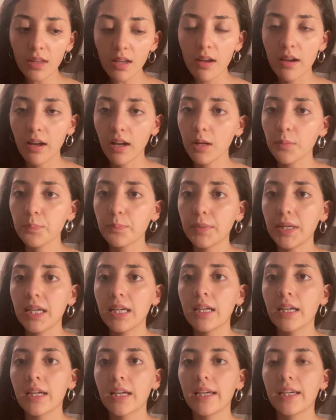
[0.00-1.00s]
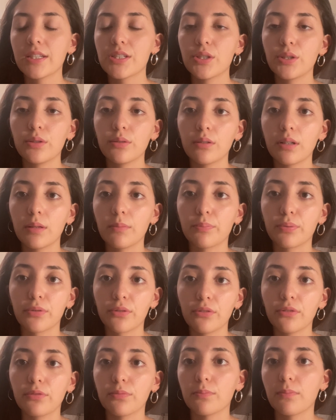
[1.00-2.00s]
helped me to
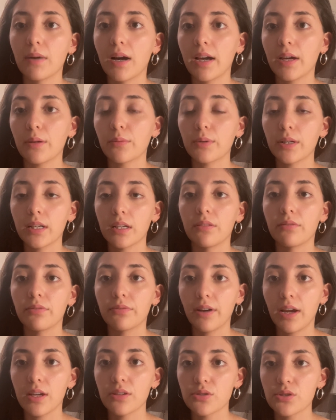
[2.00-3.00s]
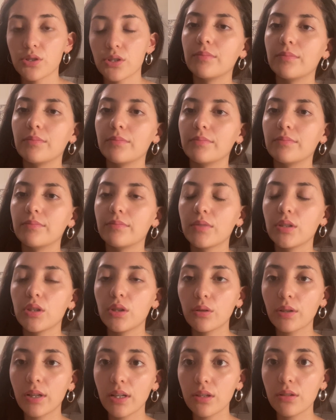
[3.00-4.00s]
improve my written French.
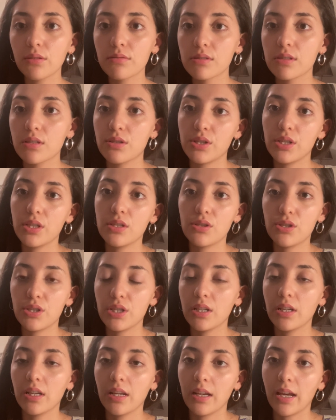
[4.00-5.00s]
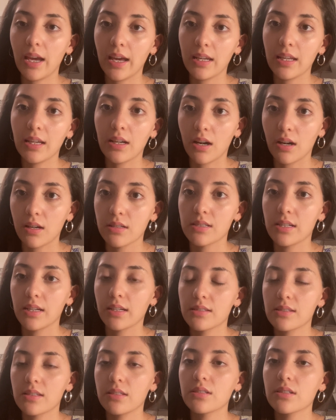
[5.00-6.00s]
You can use the cheat sheet in any
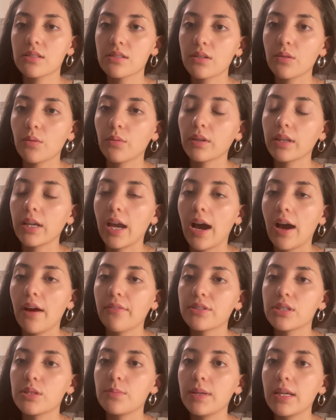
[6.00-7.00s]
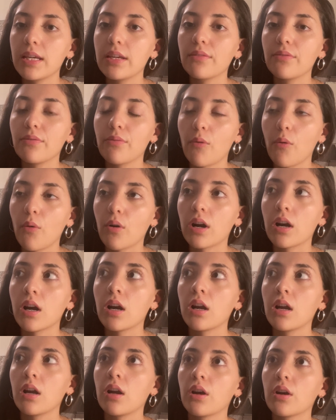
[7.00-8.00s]
context. It doesn't only have to be for
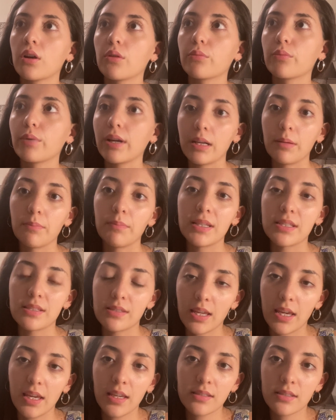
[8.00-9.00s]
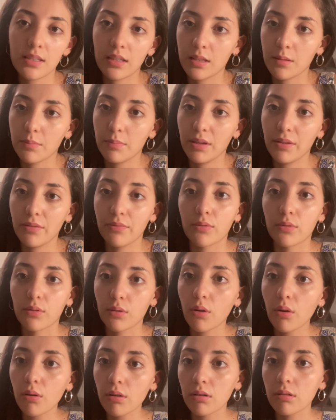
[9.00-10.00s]
written mistakes, it can be for
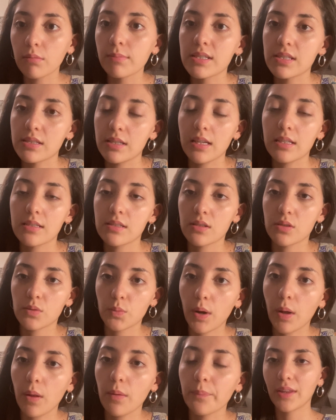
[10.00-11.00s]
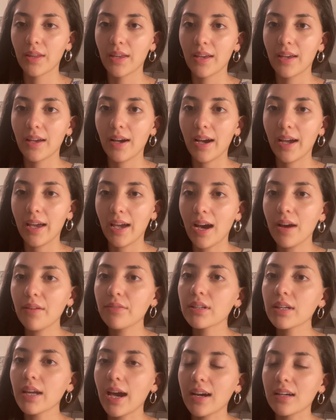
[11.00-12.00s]
oral mistakes as well. I
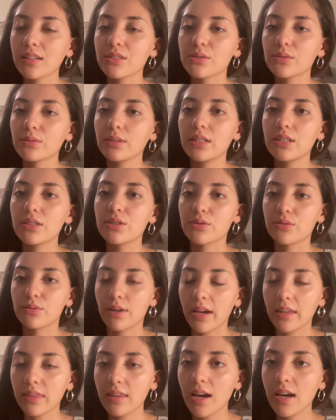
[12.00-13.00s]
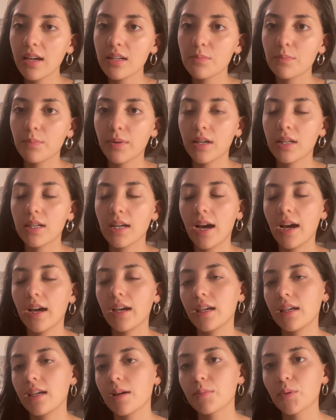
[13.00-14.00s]
haven't actually tried that, but I
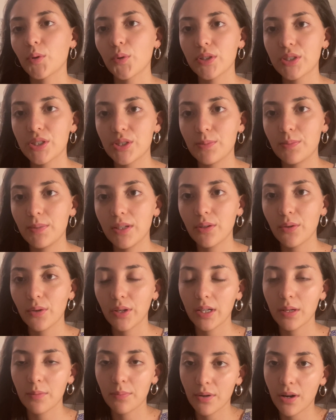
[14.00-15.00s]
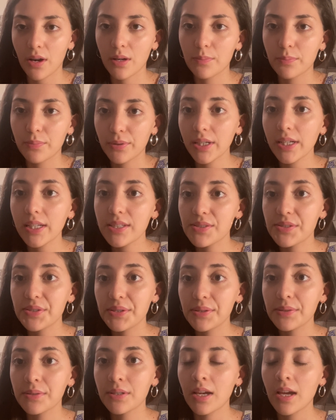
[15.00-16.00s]
am going to be going abroad pretty
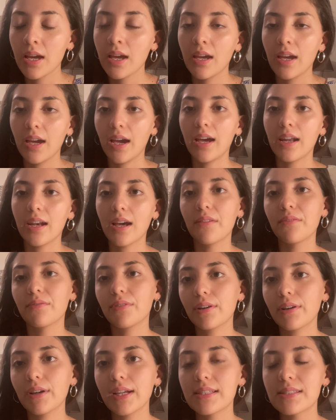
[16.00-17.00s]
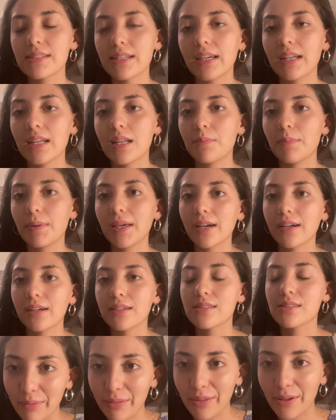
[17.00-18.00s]
soon, and I'm very excited
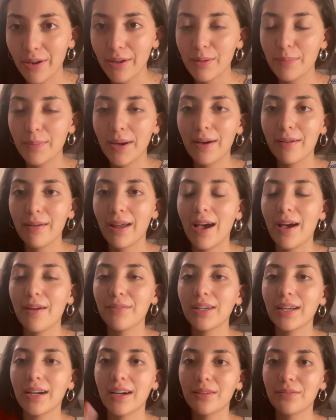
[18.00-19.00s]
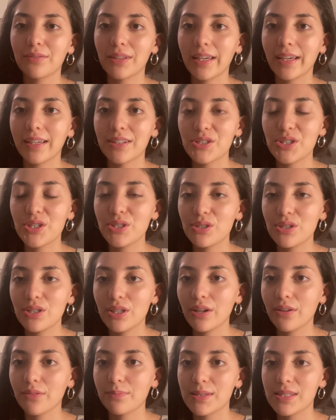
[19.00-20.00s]
because I thought about having kind of like a cheat
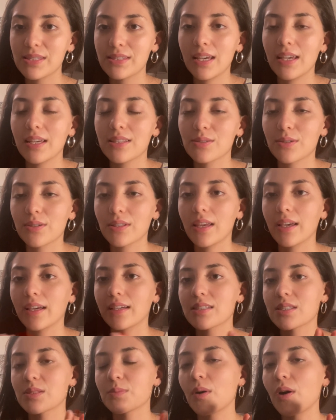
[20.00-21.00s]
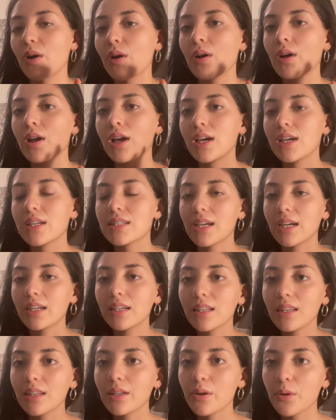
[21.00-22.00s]
sheet of mistakes, or like a small
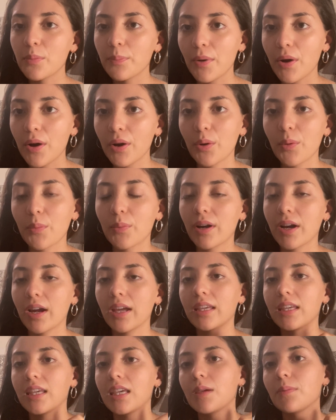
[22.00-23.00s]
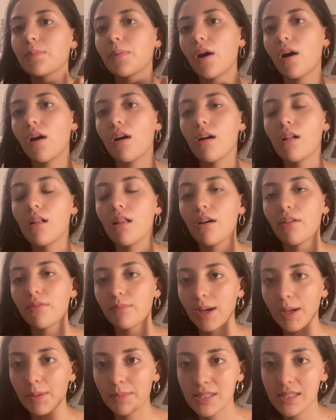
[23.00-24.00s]
tiny little book where I keep all of
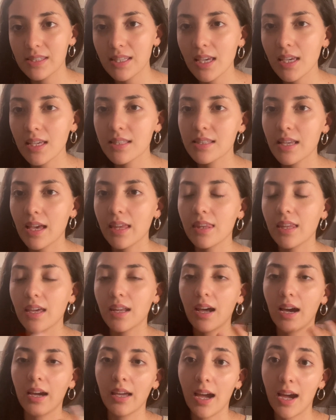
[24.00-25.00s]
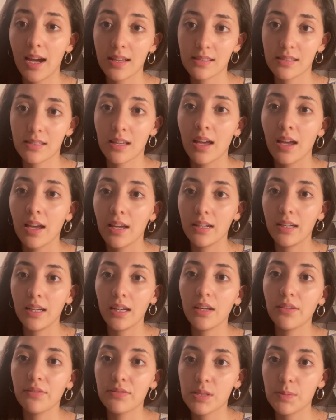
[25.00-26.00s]
my mistakes, and then I ask
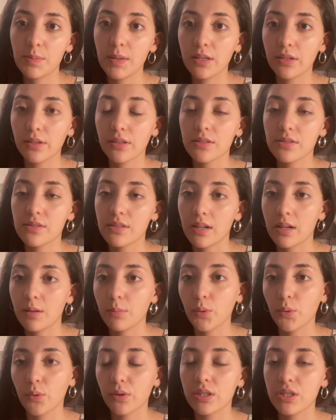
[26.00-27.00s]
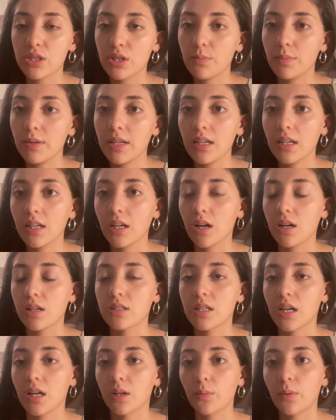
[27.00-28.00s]
native speakers that I'm going to be in
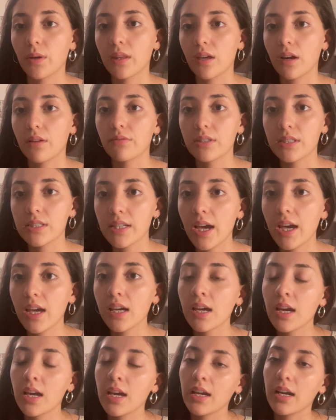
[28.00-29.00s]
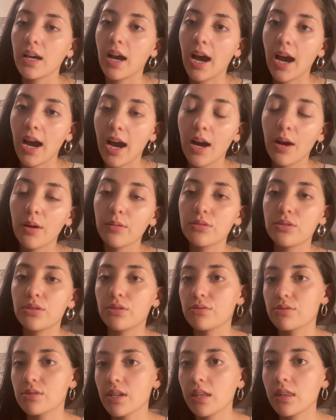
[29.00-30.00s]
contact with every day, how do
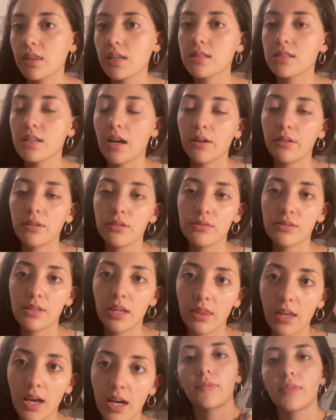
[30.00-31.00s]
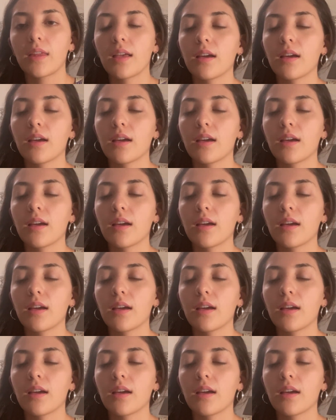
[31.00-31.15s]
you say this, how do you say that?